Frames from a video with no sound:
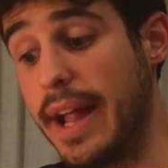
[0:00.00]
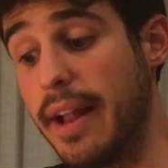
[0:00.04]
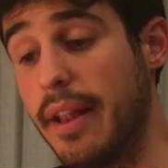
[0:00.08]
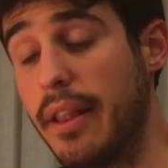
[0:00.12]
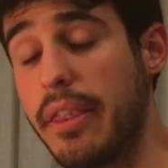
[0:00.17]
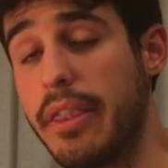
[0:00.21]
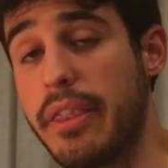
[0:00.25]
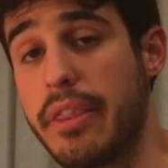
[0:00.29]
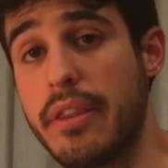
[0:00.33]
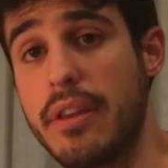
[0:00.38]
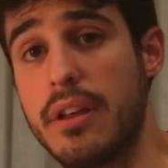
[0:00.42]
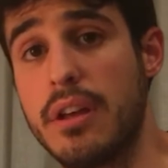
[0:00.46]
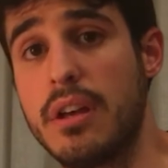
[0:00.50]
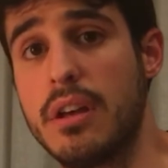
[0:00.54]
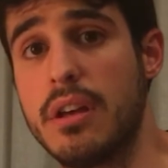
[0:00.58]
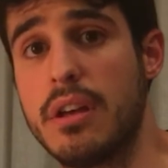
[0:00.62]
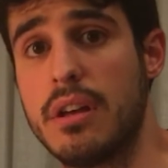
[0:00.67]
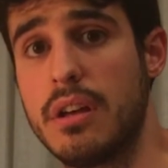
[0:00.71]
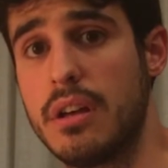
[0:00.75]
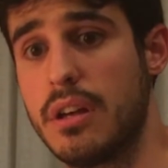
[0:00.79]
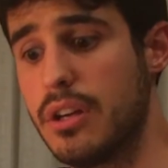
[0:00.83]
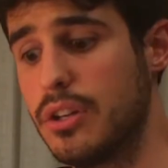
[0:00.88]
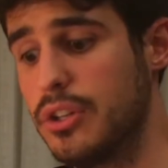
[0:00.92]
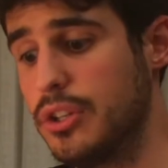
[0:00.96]
health.
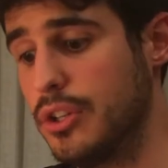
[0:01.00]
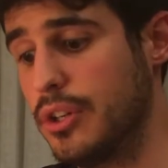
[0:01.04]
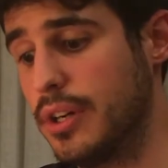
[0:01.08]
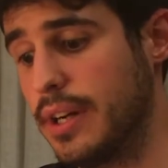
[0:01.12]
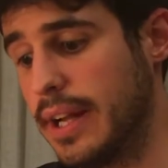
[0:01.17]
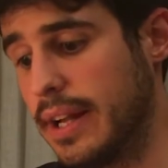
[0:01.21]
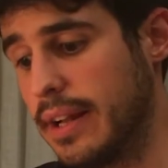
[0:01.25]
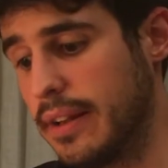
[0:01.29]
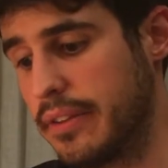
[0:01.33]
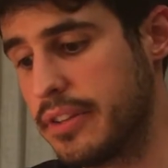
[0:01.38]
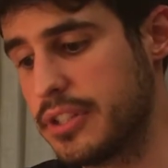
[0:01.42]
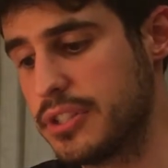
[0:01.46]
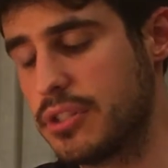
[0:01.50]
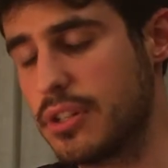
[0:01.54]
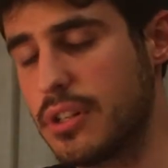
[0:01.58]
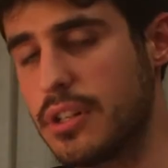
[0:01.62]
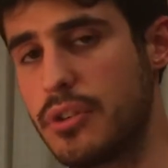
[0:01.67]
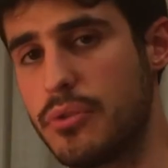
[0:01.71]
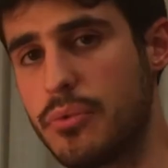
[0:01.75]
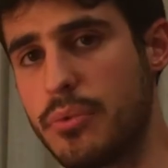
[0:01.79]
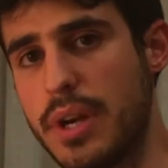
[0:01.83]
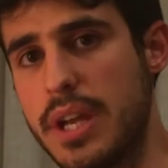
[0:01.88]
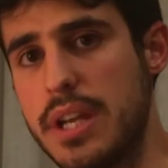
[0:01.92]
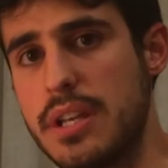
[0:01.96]
Your health is
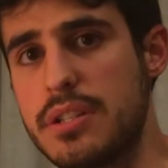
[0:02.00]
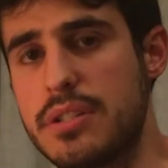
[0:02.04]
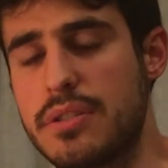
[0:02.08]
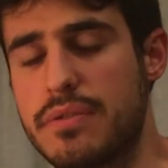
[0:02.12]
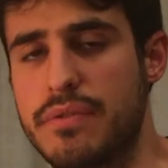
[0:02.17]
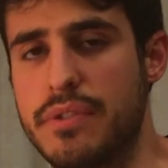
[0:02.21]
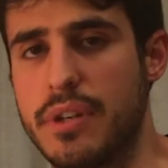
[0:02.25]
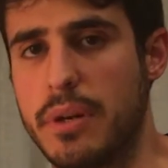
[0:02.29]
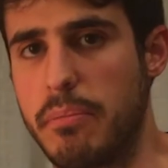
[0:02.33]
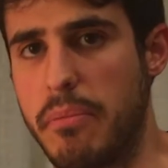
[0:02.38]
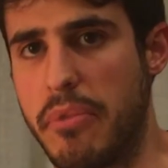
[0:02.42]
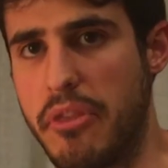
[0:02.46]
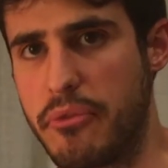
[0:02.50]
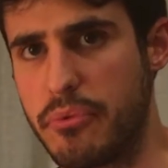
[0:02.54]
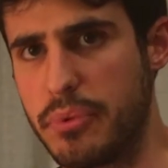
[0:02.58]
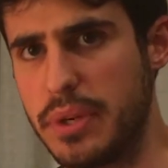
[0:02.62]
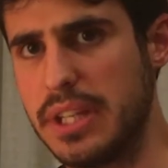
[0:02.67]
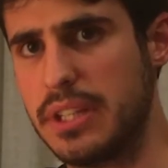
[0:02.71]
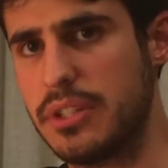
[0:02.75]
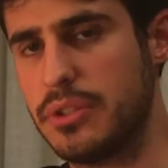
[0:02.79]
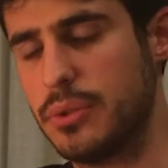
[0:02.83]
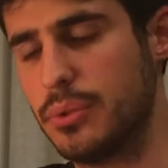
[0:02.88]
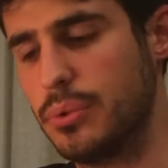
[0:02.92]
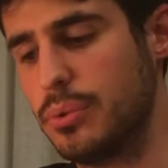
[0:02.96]
gonna range from
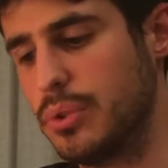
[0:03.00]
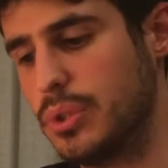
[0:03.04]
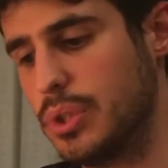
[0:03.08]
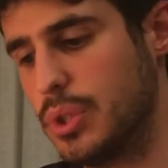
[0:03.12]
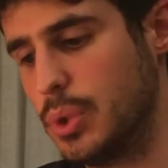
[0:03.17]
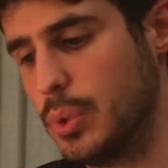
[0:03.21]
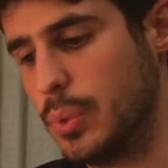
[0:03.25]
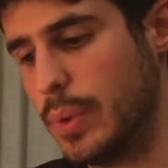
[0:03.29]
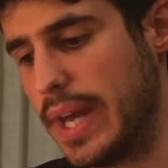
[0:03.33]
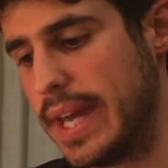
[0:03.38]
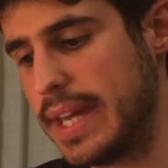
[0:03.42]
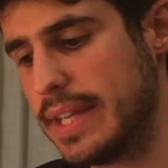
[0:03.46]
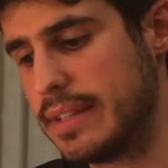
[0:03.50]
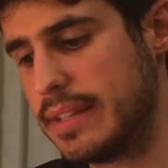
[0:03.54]
3 to